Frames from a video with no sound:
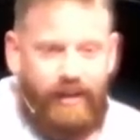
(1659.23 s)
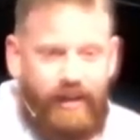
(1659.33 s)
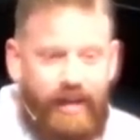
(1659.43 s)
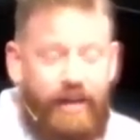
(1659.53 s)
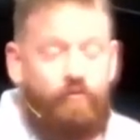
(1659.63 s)

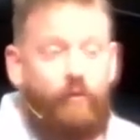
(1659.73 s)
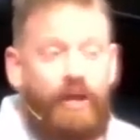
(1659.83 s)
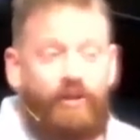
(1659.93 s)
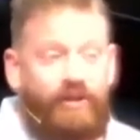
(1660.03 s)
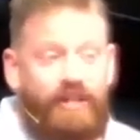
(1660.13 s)
If we
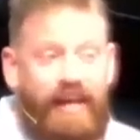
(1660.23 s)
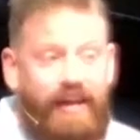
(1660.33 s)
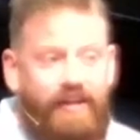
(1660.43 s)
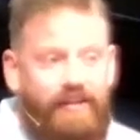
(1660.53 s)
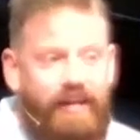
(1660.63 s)
looked
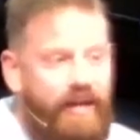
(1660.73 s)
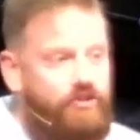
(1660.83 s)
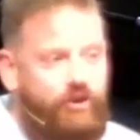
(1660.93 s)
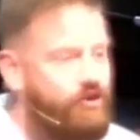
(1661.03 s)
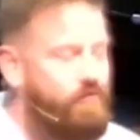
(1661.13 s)
at that
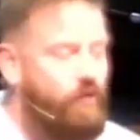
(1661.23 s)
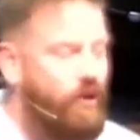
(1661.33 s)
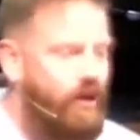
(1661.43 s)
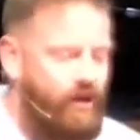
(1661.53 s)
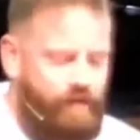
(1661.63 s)
church of
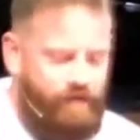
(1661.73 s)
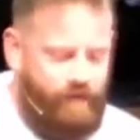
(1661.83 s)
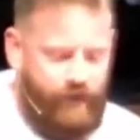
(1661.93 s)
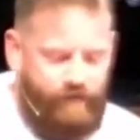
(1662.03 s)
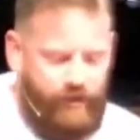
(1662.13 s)

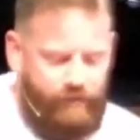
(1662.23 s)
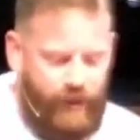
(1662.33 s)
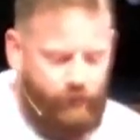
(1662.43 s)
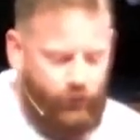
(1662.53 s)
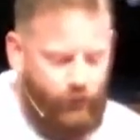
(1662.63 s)
150
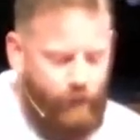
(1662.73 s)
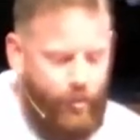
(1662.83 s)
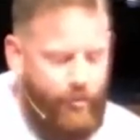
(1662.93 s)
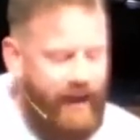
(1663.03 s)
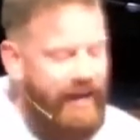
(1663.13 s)
people,
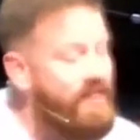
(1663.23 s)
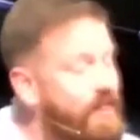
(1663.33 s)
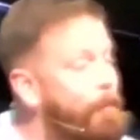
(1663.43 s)
in the